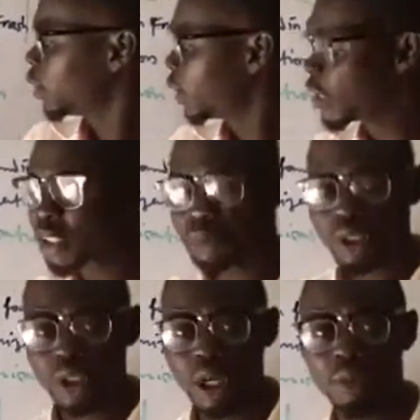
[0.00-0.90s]

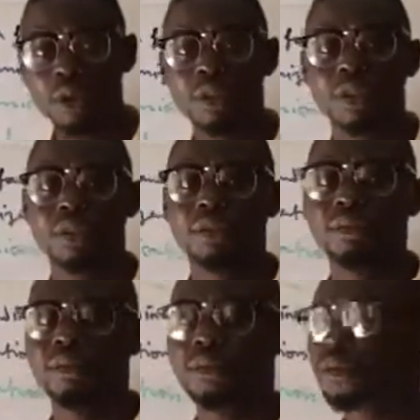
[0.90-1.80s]
asymmetrical bodies.
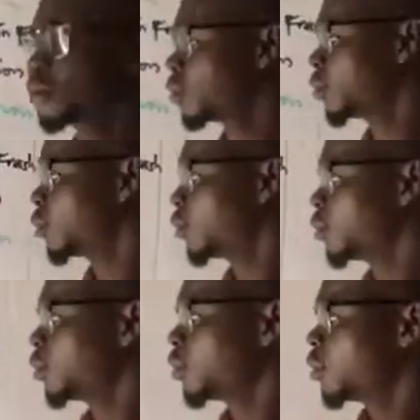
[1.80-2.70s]

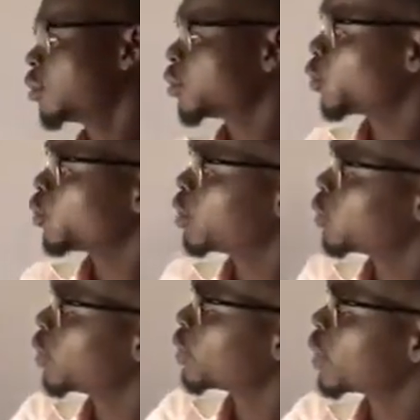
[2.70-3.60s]
So these
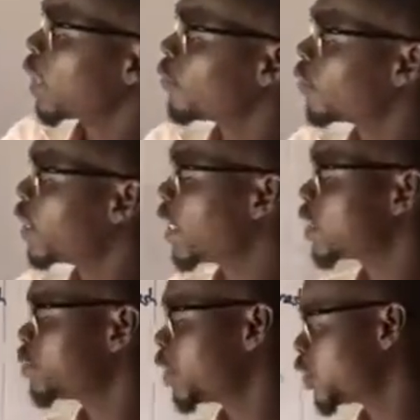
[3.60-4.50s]
ones are radial
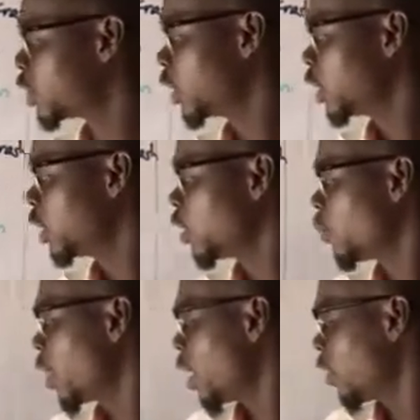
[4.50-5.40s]
symmetry.
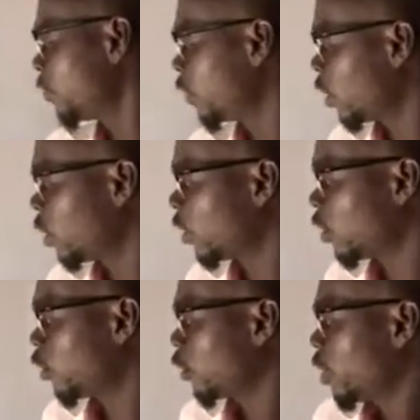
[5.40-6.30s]
Then we have
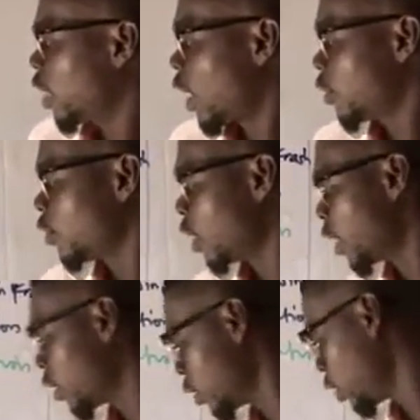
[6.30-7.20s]

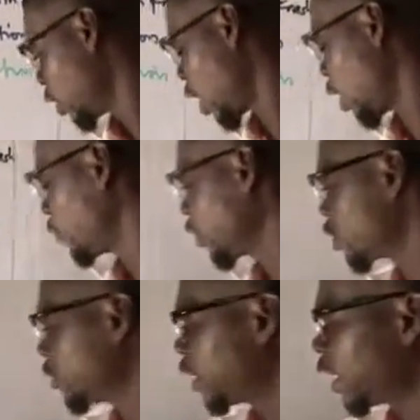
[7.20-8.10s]
another
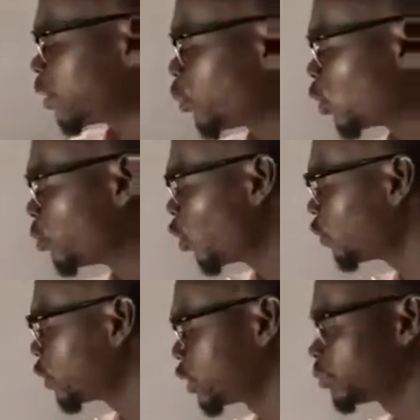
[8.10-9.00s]
advancement like
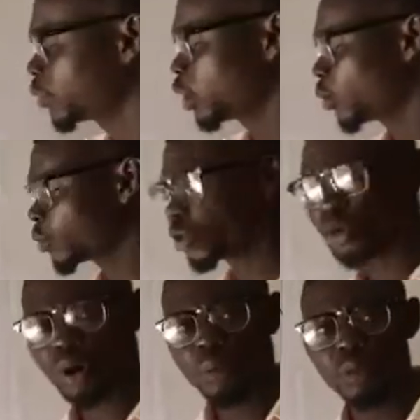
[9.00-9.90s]
polymorphism. When we talk
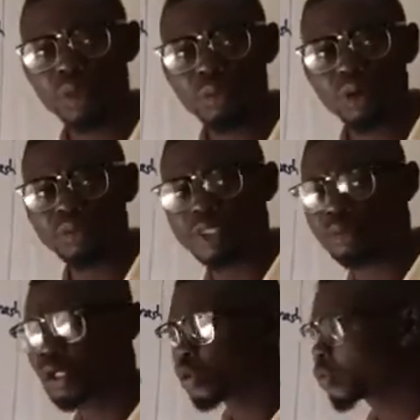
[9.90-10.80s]
about polymorphism,
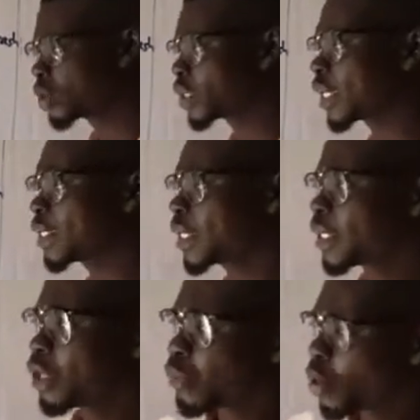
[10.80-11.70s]
we said
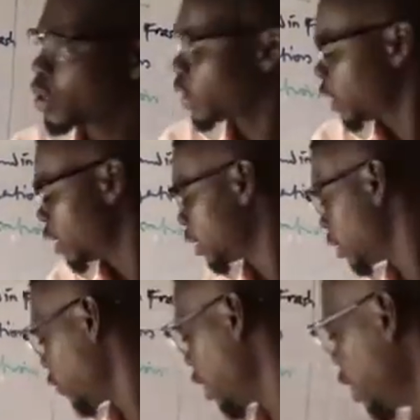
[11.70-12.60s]
the body is
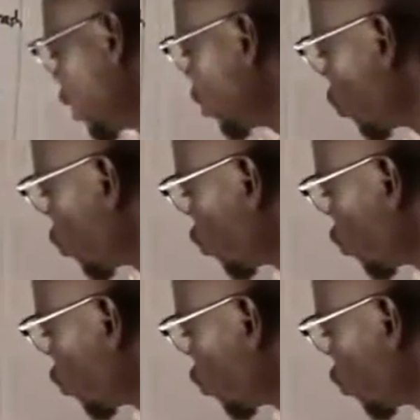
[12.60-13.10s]
divided into